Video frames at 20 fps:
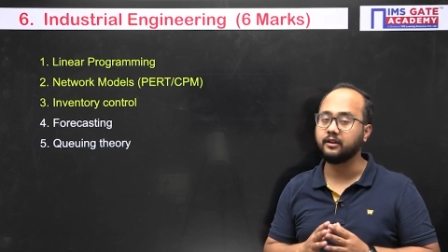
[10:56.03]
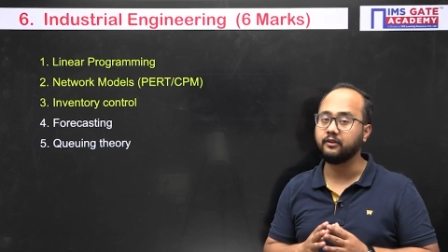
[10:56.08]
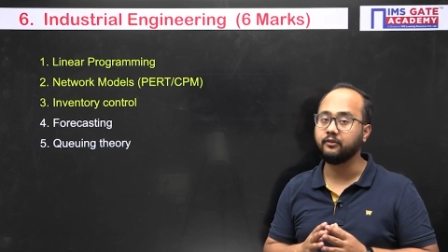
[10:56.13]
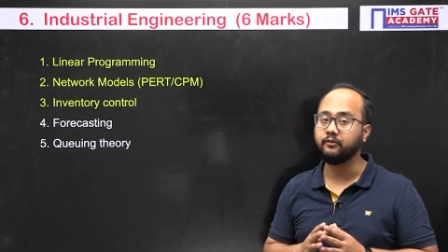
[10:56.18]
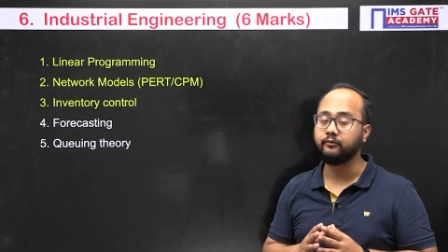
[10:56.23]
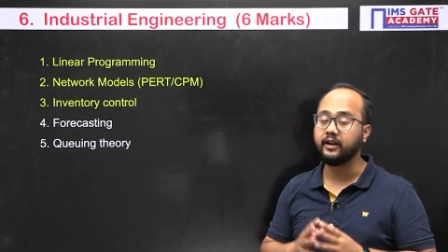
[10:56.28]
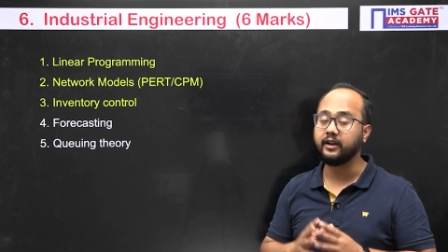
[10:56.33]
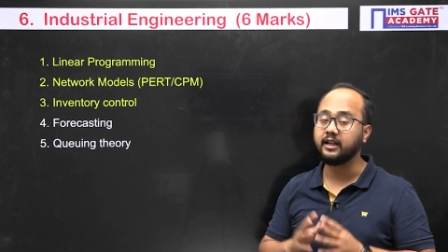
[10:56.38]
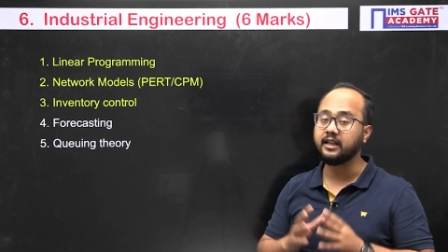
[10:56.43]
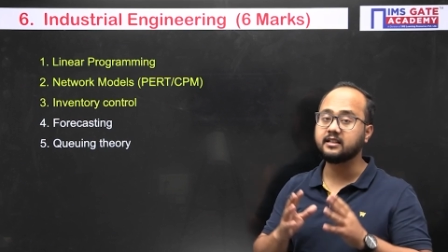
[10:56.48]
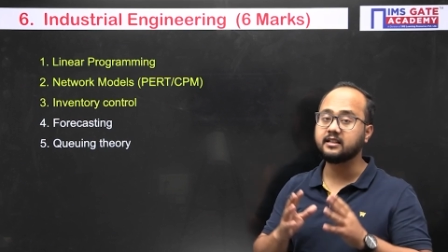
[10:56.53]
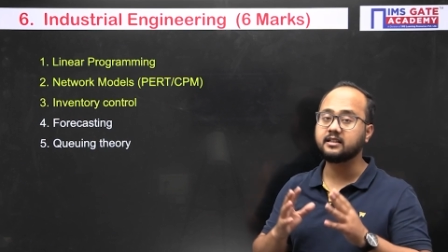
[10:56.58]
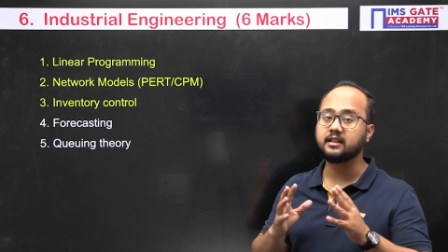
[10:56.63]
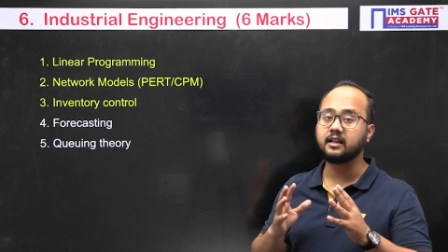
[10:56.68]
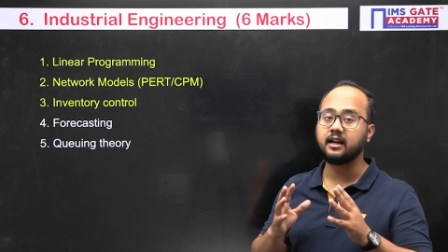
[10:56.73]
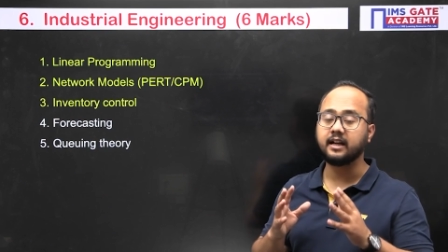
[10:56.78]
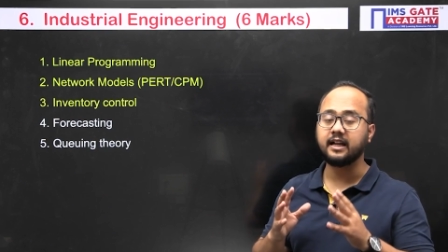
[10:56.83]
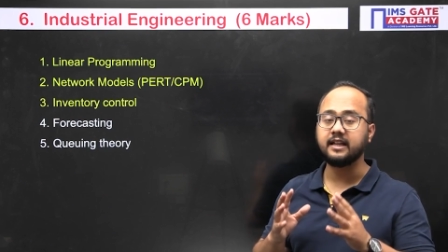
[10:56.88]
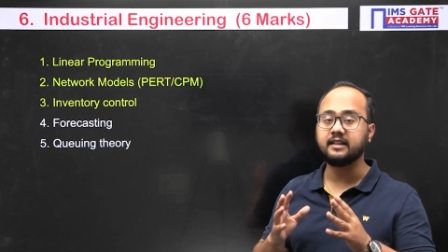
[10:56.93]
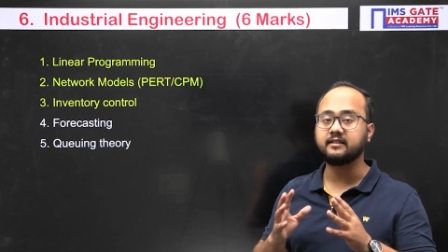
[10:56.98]
Weightage
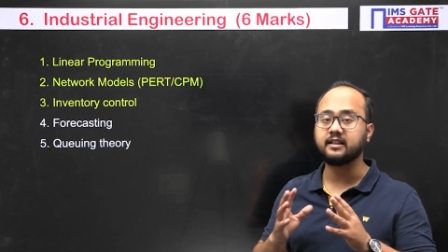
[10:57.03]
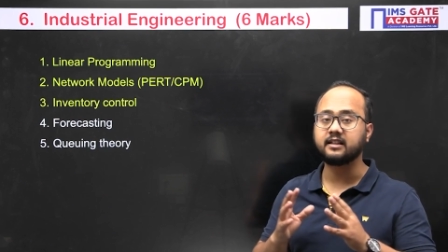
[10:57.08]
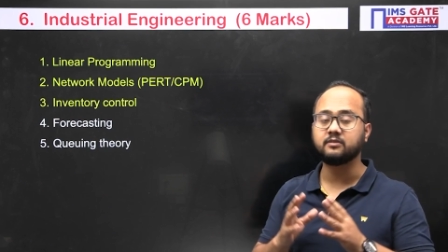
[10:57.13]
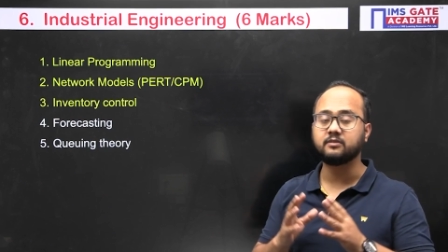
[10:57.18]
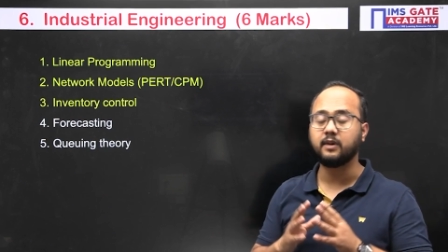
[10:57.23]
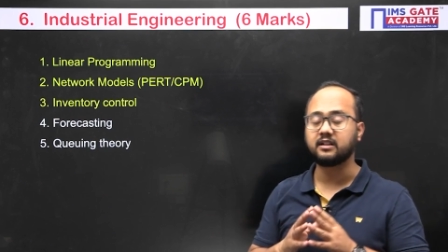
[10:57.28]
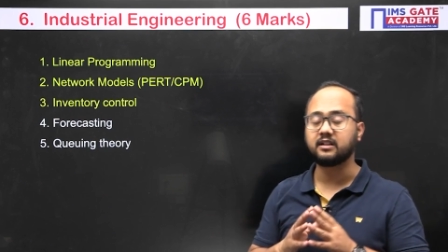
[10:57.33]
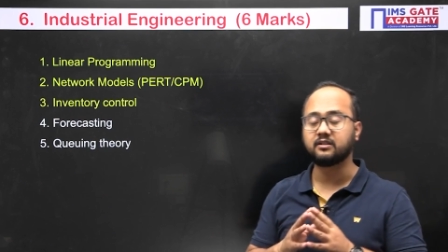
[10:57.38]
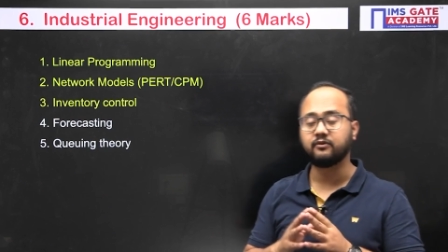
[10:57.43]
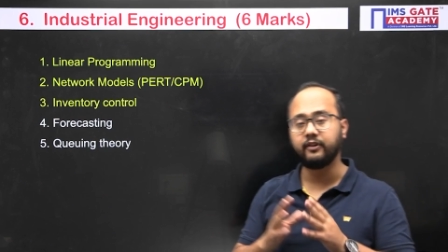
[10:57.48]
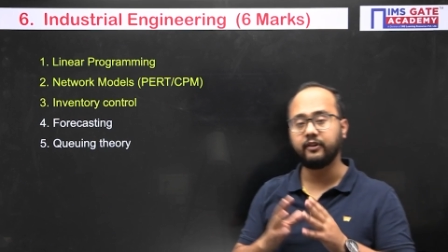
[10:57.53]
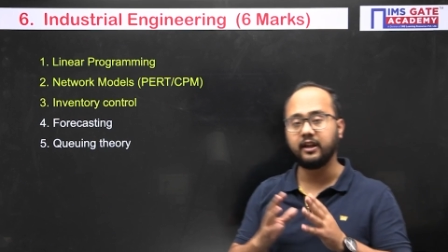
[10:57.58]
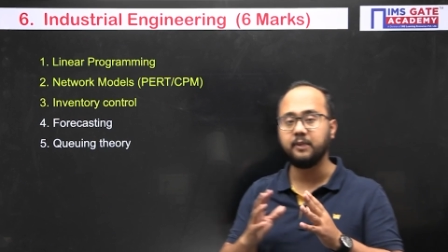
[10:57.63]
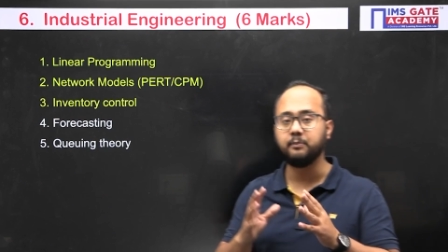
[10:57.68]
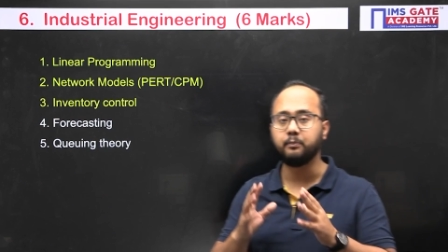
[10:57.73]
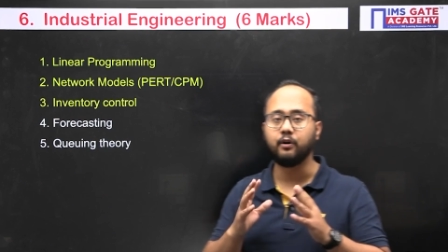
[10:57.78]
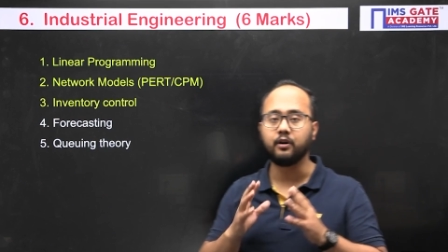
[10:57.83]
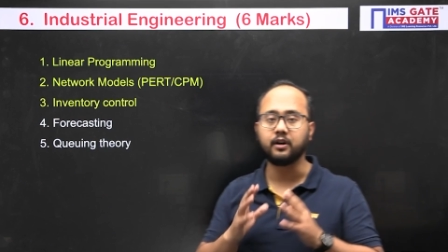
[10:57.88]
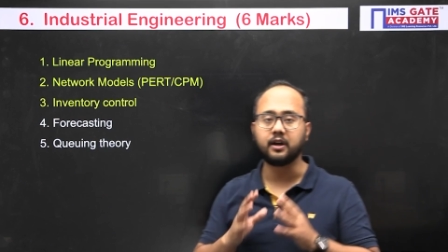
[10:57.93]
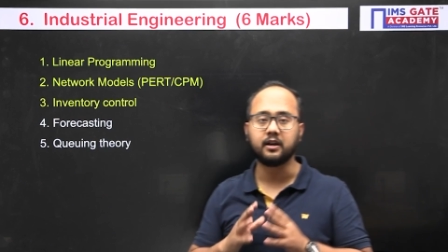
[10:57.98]
again six marks, very
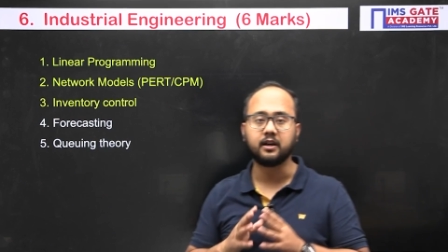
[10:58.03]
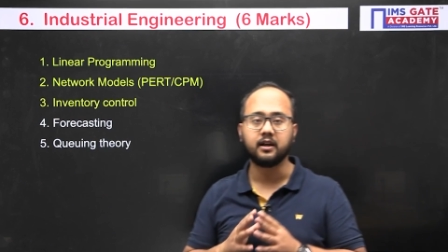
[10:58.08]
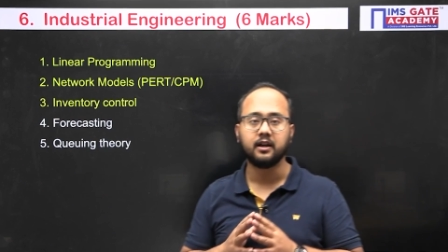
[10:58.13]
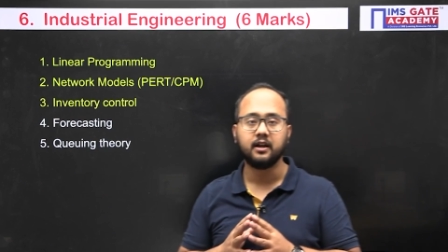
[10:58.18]
important.